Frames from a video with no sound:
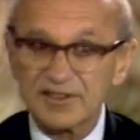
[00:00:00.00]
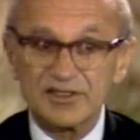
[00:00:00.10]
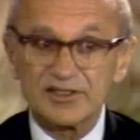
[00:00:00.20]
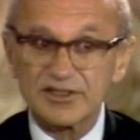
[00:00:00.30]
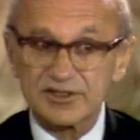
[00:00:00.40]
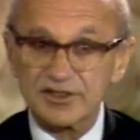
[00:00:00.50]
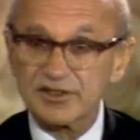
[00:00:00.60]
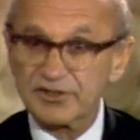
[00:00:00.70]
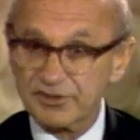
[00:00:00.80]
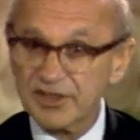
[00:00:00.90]
there's
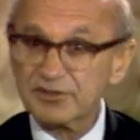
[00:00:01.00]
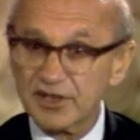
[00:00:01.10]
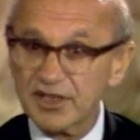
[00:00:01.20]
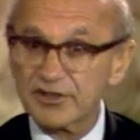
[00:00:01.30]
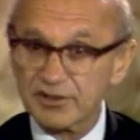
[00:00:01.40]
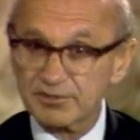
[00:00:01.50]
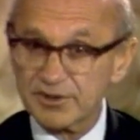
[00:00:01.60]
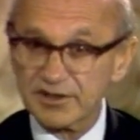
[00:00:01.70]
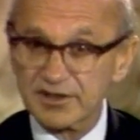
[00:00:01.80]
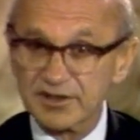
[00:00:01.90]
three trillion or
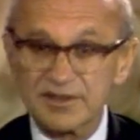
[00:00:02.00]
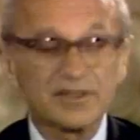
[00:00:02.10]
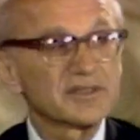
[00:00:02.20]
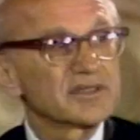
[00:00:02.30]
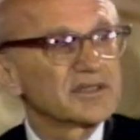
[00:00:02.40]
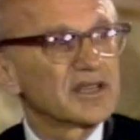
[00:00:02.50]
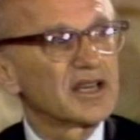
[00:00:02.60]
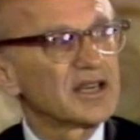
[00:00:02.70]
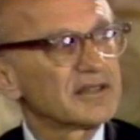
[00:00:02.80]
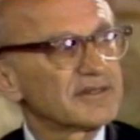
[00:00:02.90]
more
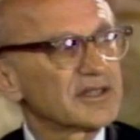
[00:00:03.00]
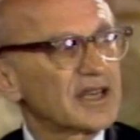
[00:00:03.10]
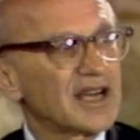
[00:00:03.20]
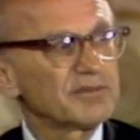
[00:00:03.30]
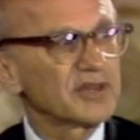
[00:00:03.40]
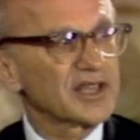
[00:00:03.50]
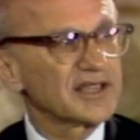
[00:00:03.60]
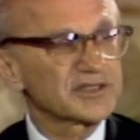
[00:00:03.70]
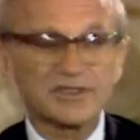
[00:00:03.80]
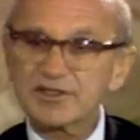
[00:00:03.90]
of uh,
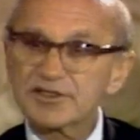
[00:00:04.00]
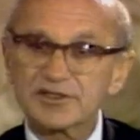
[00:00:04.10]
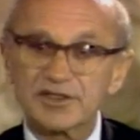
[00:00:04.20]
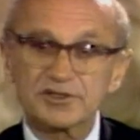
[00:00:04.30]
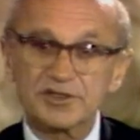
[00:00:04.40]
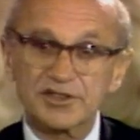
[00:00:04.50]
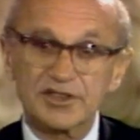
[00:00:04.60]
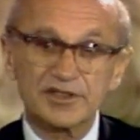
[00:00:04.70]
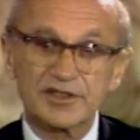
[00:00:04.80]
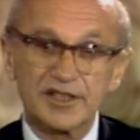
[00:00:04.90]
obligations under Social
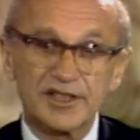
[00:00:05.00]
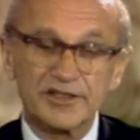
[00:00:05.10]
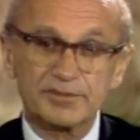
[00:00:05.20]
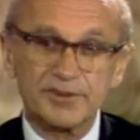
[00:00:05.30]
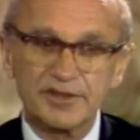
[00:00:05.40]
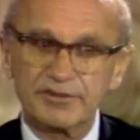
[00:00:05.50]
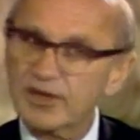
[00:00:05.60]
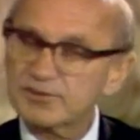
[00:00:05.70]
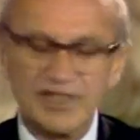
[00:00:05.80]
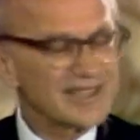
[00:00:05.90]
Security and other
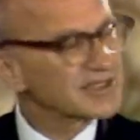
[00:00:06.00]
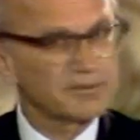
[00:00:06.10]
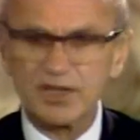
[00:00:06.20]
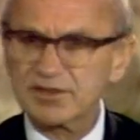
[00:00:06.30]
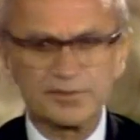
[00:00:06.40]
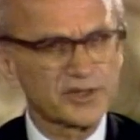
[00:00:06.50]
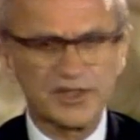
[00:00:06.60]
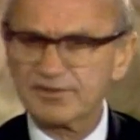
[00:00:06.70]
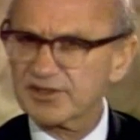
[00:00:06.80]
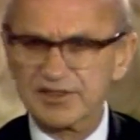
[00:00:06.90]
programs, that's a much more
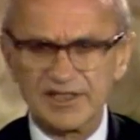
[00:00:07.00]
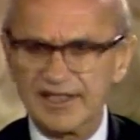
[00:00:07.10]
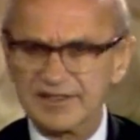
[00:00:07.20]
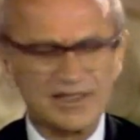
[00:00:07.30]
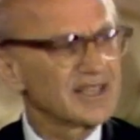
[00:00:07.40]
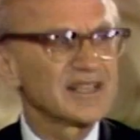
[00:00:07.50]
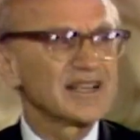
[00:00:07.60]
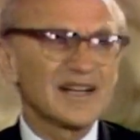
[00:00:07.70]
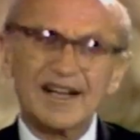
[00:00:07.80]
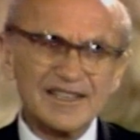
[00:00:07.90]
difficult task.
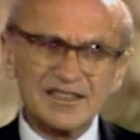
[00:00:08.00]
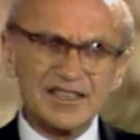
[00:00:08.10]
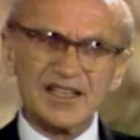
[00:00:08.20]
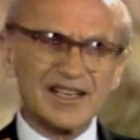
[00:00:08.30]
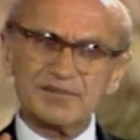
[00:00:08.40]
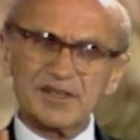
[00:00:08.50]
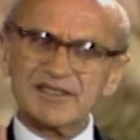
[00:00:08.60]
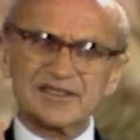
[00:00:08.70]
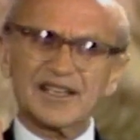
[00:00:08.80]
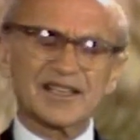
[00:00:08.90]
I think I may
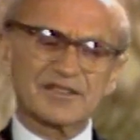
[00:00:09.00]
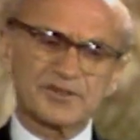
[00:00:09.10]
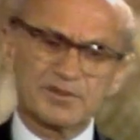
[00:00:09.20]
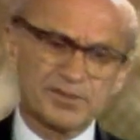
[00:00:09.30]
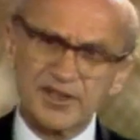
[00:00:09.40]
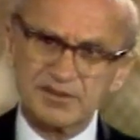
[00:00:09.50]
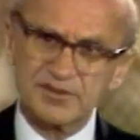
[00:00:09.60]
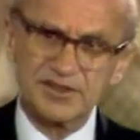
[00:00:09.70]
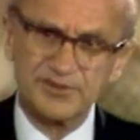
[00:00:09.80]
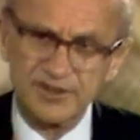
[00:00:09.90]
say, if you'll pardon
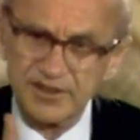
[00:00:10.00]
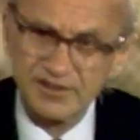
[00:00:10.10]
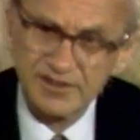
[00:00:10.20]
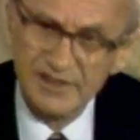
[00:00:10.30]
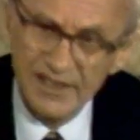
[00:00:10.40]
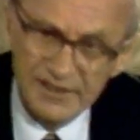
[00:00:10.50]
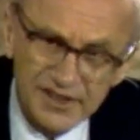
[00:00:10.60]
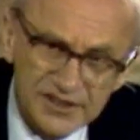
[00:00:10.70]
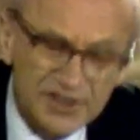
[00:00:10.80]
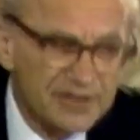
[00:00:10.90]
me for a
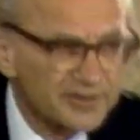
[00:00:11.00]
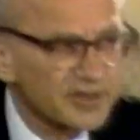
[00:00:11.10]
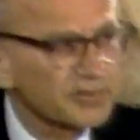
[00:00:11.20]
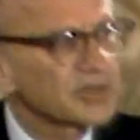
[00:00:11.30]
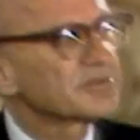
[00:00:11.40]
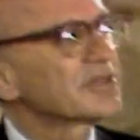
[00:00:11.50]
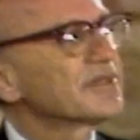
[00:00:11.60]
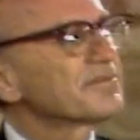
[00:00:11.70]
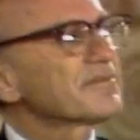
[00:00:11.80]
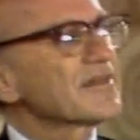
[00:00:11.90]
digression here for a moment,
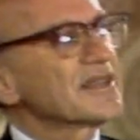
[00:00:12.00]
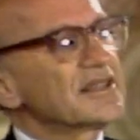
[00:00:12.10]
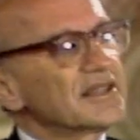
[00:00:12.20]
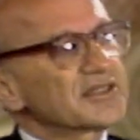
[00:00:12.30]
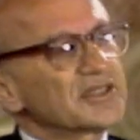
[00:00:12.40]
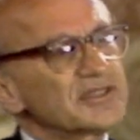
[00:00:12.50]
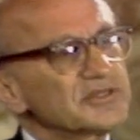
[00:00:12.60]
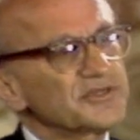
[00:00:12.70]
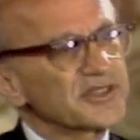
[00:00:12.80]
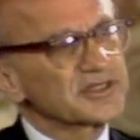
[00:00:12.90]
that
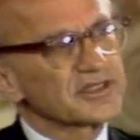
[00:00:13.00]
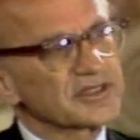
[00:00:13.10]
those fiscal